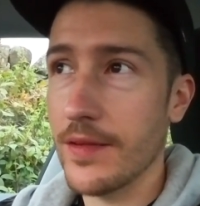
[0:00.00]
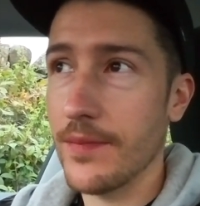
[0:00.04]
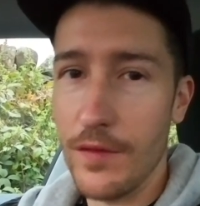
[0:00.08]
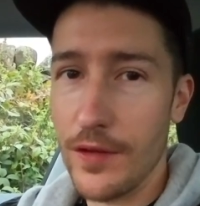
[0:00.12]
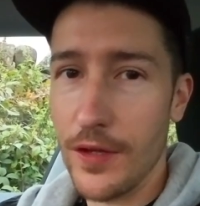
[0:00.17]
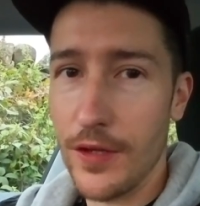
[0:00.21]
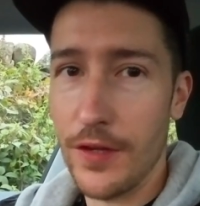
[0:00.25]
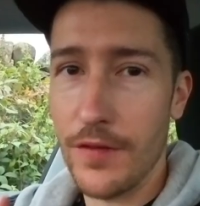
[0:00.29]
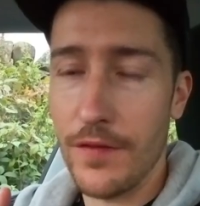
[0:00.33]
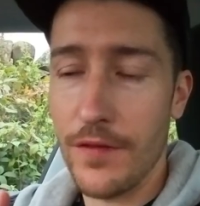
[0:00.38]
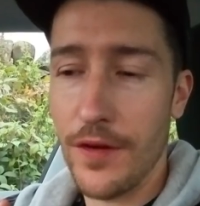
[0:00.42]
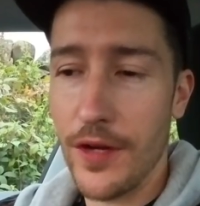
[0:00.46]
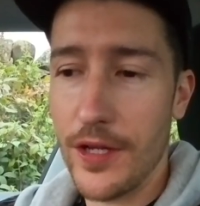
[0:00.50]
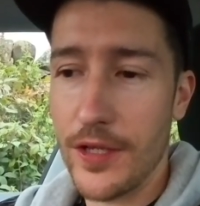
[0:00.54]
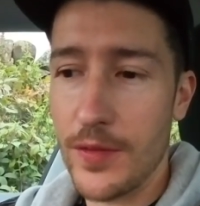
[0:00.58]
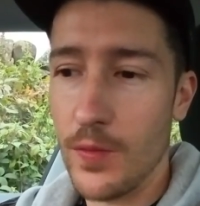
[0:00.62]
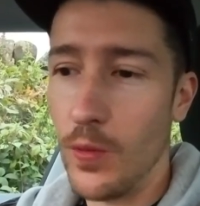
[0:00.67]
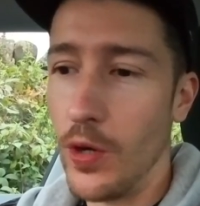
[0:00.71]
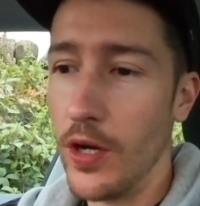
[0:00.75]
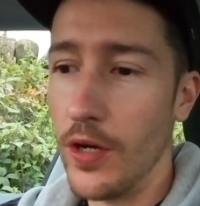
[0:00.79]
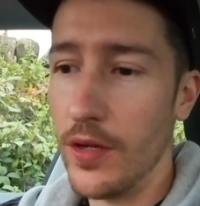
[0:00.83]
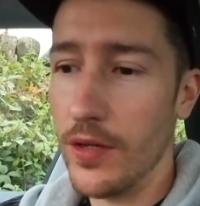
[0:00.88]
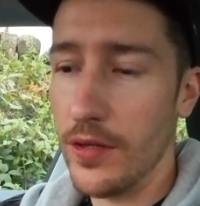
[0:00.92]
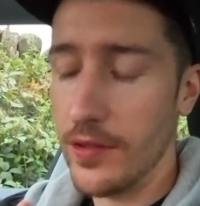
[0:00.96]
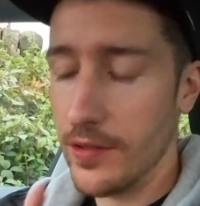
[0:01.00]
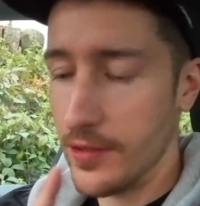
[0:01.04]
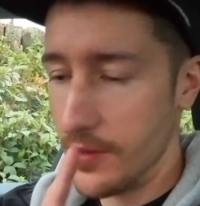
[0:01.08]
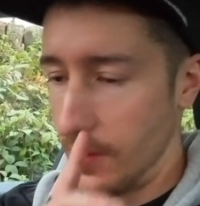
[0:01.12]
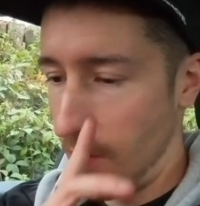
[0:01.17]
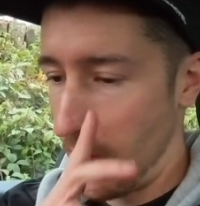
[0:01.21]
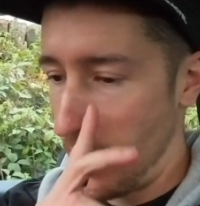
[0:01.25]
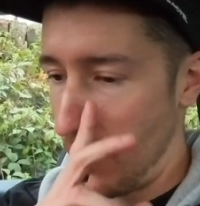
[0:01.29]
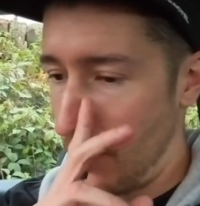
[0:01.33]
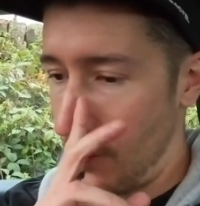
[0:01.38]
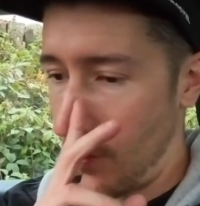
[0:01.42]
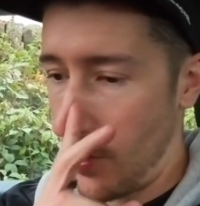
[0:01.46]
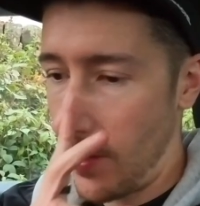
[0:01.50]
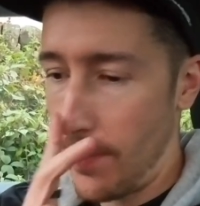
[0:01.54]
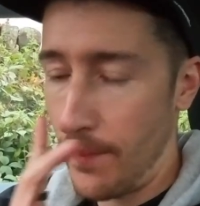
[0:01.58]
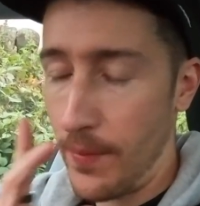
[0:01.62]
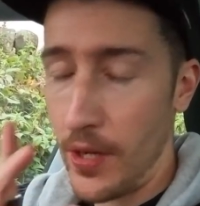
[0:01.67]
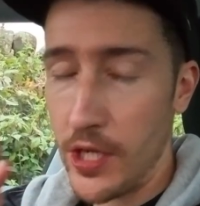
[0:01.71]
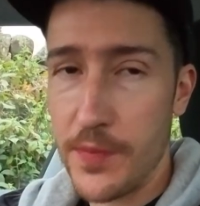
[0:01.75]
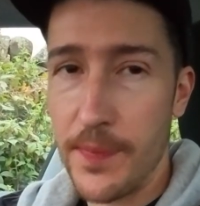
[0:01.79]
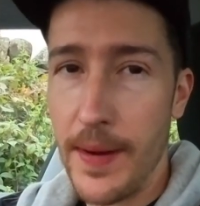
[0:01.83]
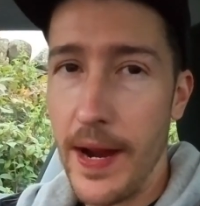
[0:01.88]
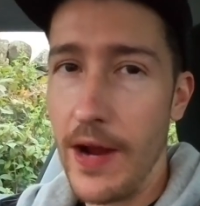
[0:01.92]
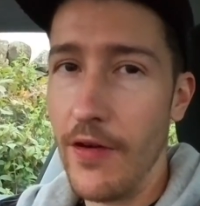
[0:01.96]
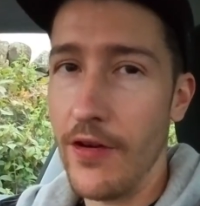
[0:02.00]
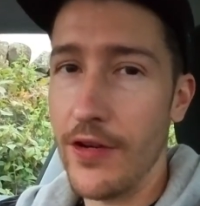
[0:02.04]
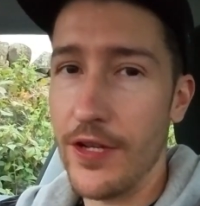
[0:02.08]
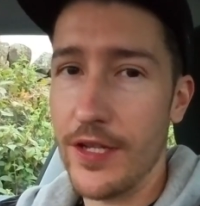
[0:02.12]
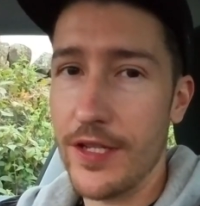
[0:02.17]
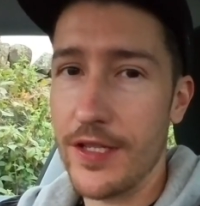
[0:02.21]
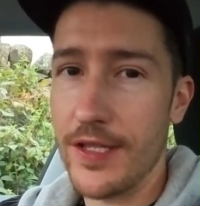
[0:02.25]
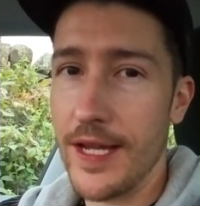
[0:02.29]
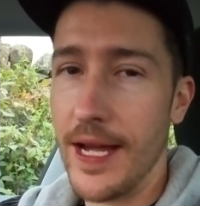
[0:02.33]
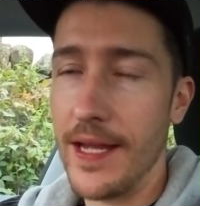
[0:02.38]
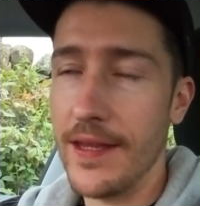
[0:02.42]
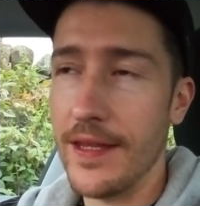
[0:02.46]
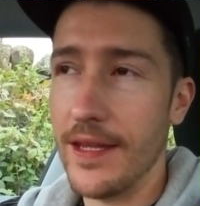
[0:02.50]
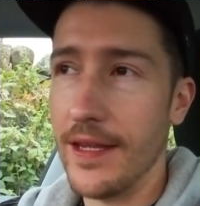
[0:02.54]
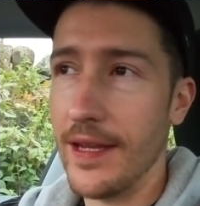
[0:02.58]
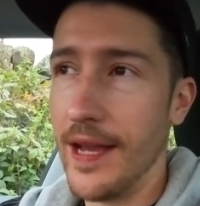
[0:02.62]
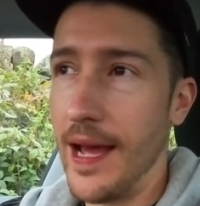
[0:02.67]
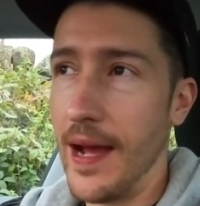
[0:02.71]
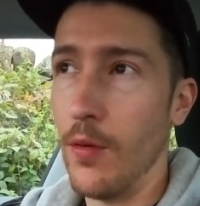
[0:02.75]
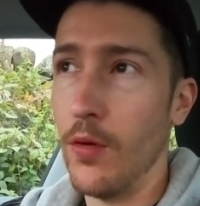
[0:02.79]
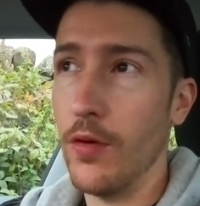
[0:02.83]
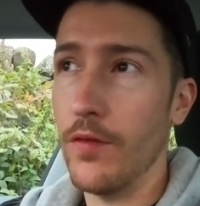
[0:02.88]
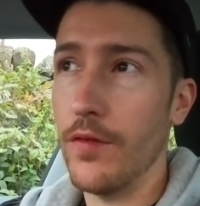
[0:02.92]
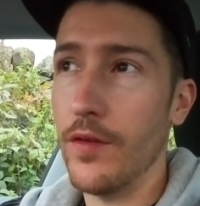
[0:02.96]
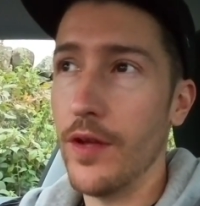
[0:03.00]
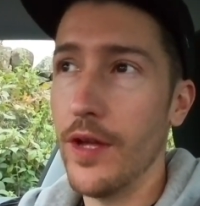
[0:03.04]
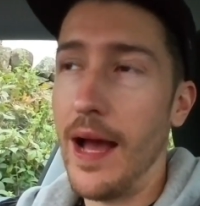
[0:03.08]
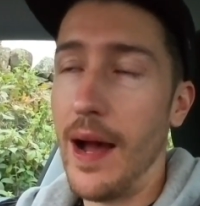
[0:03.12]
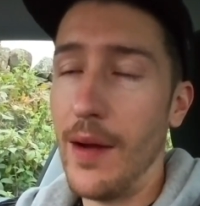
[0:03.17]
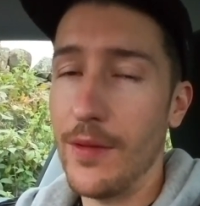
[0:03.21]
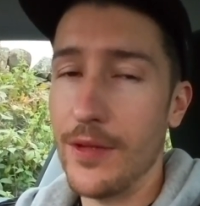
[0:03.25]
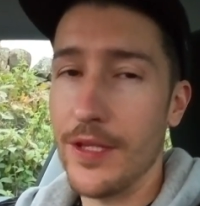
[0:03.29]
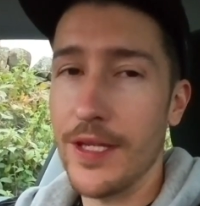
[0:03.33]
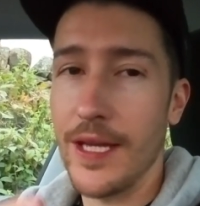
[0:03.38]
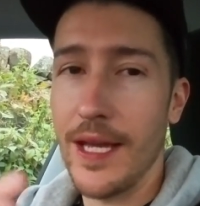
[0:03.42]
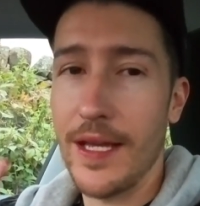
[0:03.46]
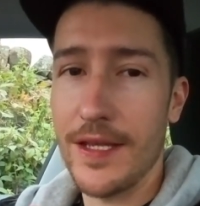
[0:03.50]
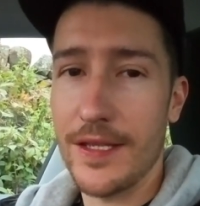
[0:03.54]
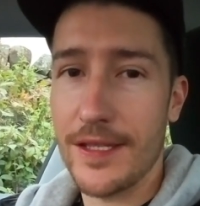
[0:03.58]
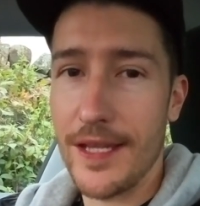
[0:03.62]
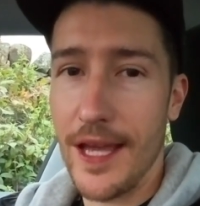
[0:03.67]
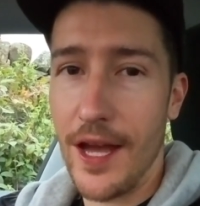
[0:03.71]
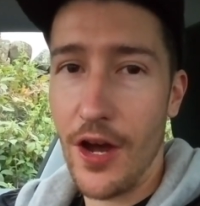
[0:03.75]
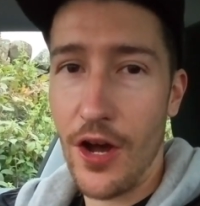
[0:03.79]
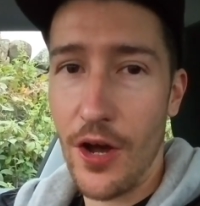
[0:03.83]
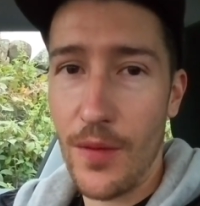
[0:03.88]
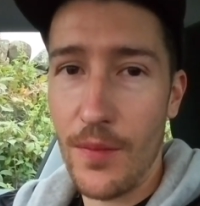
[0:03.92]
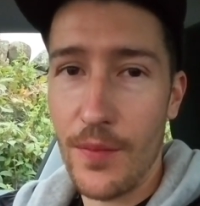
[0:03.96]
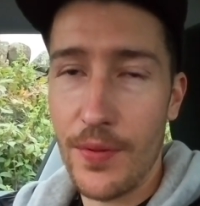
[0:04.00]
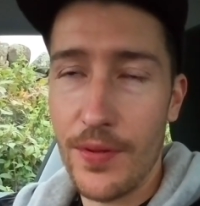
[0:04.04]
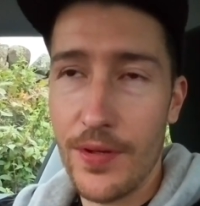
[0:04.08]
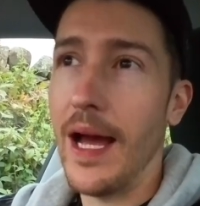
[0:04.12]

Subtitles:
We've done the first one. So I've got a much better understanding now of how to get set up,